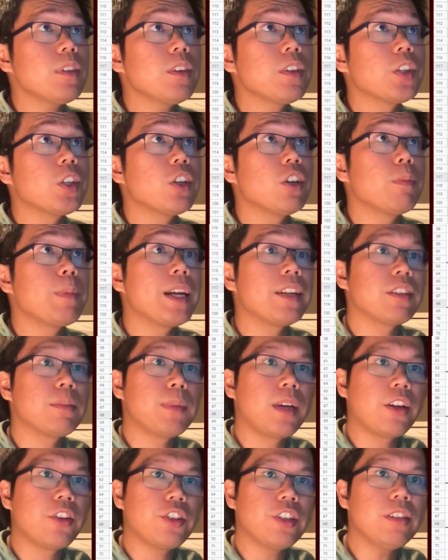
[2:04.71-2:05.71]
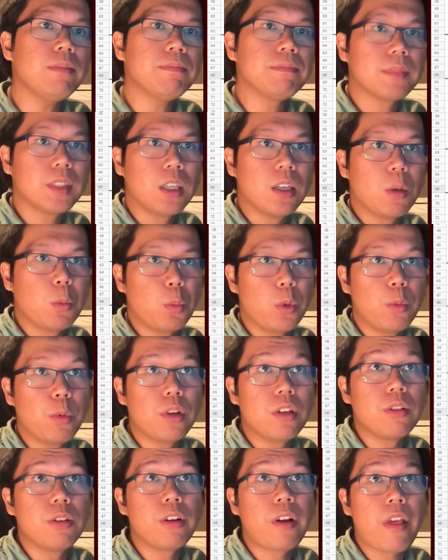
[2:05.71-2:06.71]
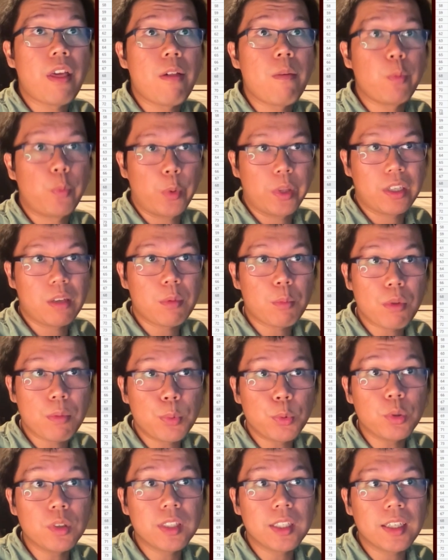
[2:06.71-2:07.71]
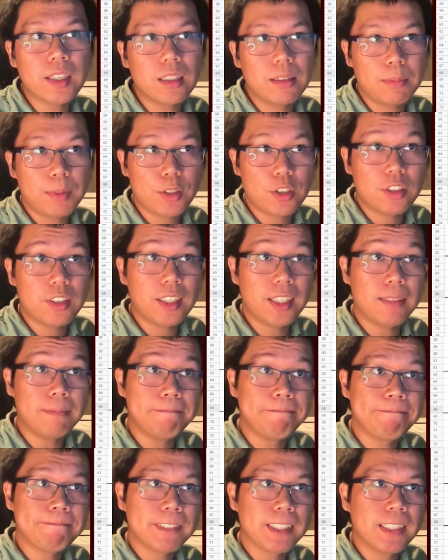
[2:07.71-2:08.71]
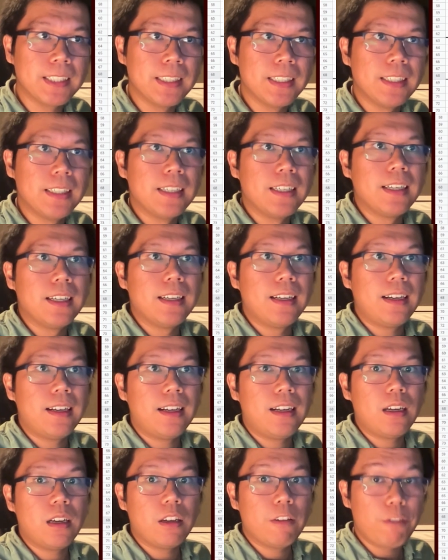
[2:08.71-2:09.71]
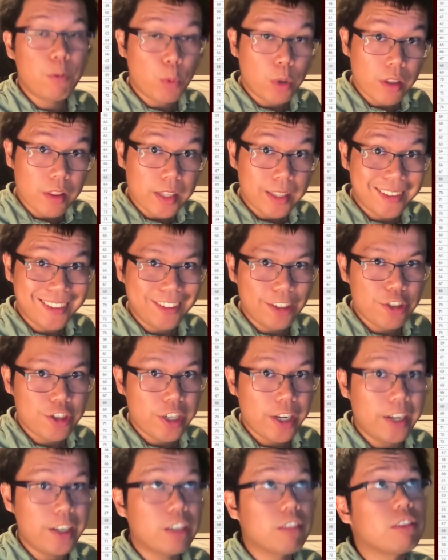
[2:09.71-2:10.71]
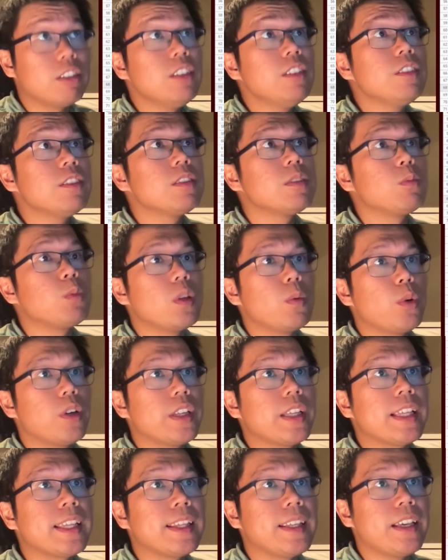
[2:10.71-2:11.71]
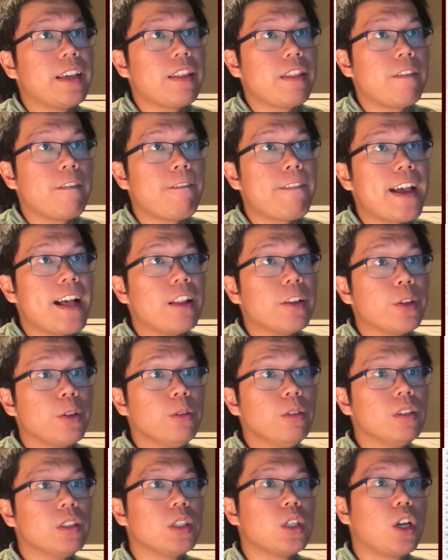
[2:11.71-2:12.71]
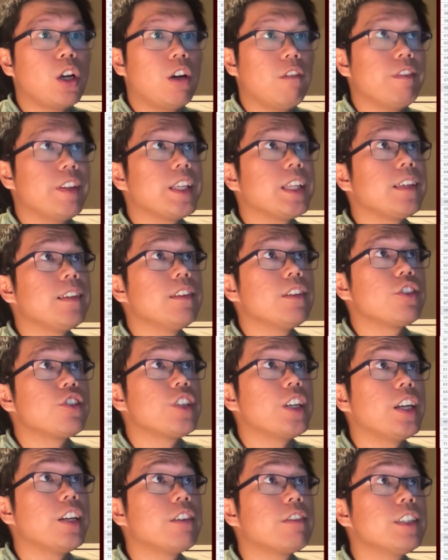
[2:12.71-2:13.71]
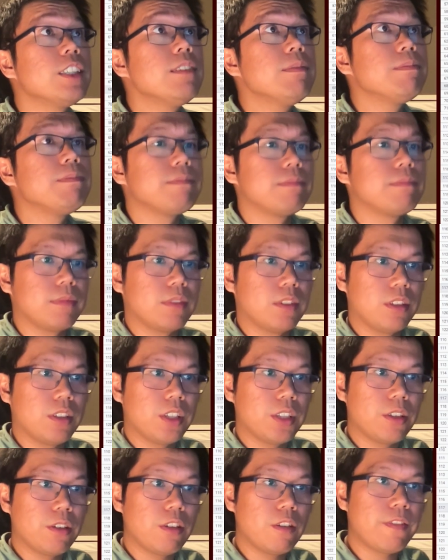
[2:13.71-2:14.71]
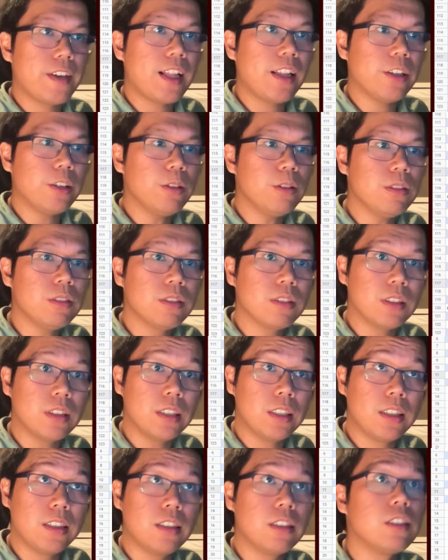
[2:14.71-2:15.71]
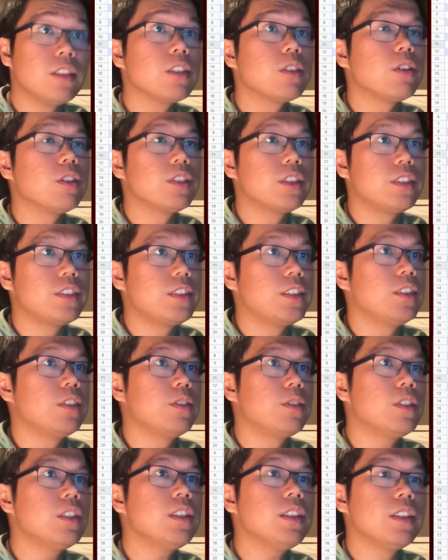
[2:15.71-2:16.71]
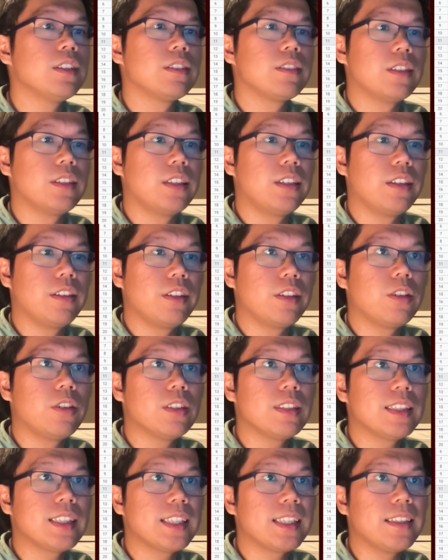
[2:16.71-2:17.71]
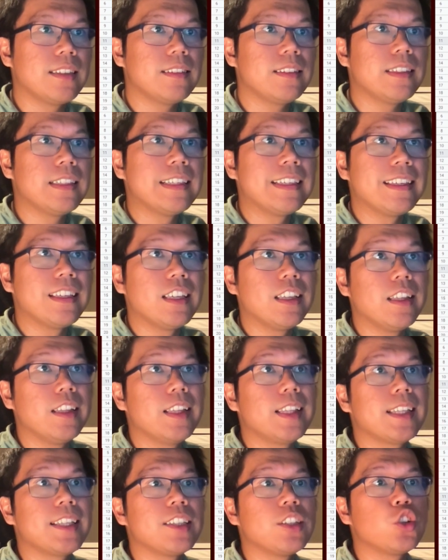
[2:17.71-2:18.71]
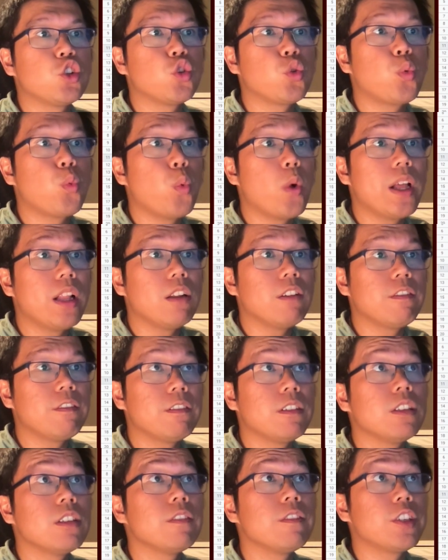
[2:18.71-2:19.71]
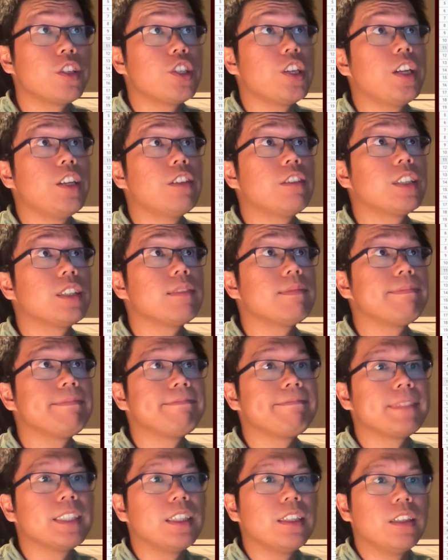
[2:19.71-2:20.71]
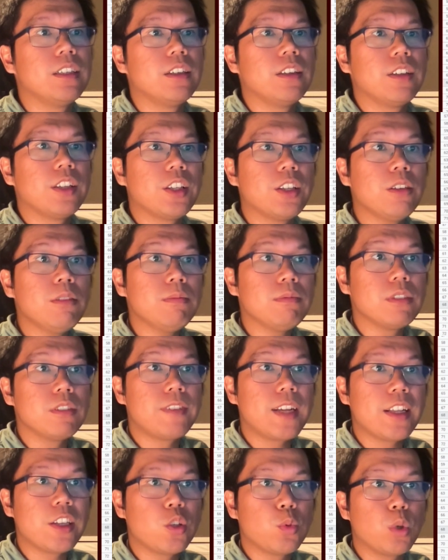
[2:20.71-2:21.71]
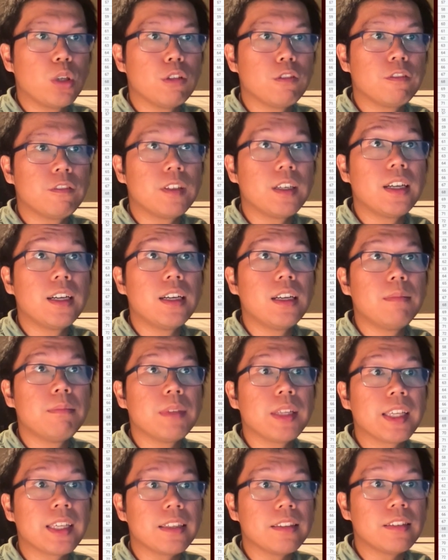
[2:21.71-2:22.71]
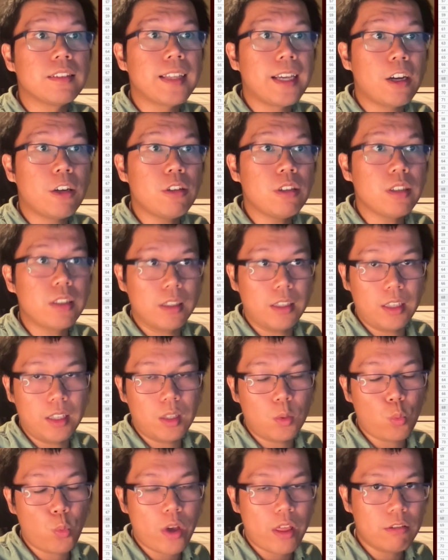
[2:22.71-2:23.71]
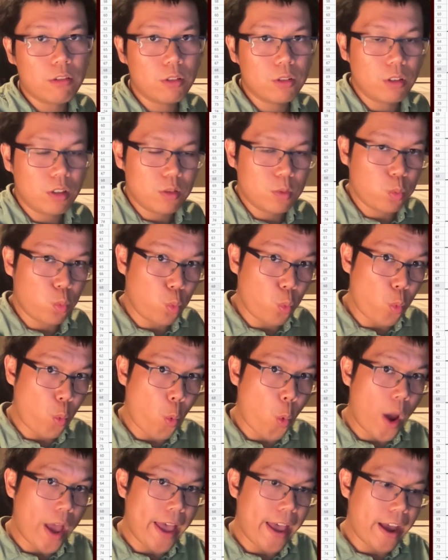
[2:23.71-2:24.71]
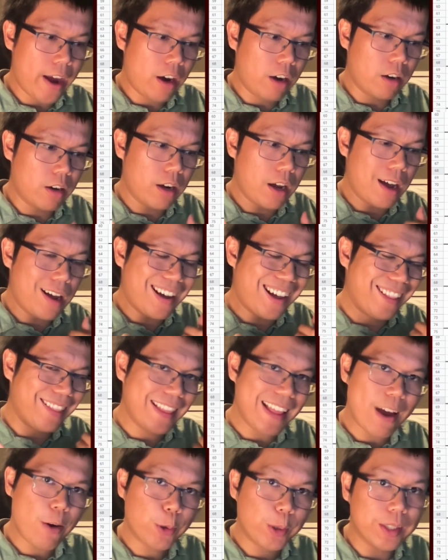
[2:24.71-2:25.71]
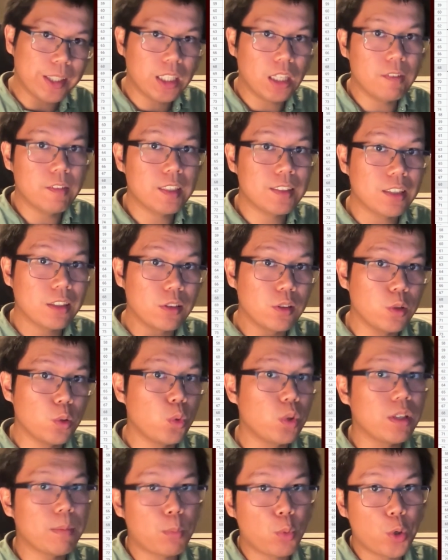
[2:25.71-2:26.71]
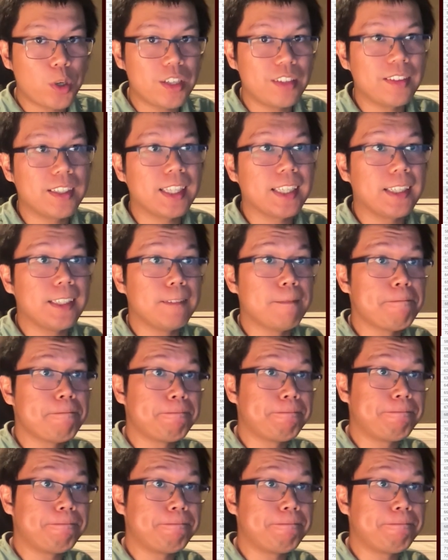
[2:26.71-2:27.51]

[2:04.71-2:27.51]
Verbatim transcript: So back to my sheet, we want to look for something with pool 6 and budget 10. Uh, if we wanted the skill chain crit, we want to see the value of the skill chain crit. So the value, uh, according to Tilnor, uh, and the cost skill is 12 for chain crit. So value 12. Um, skill allowed is whether or not we're allowing ourselves to lose a point in the skill.